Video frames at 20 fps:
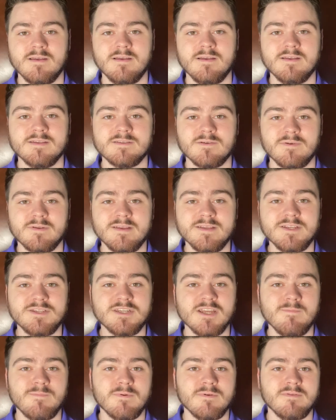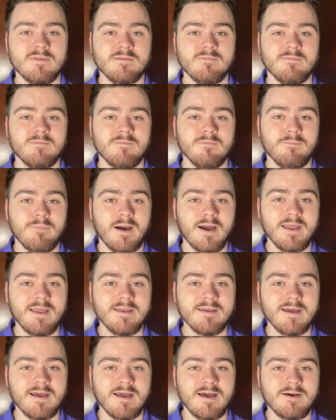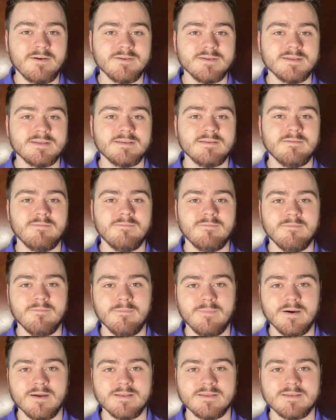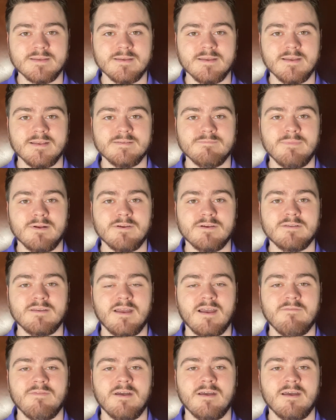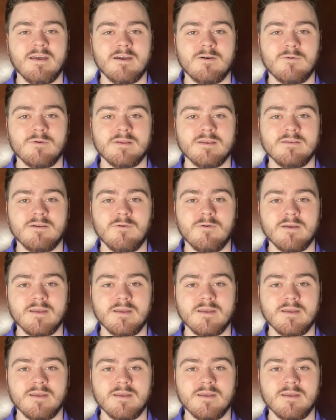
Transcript: So it is cheaper than buying a house, but it's better to have that equity going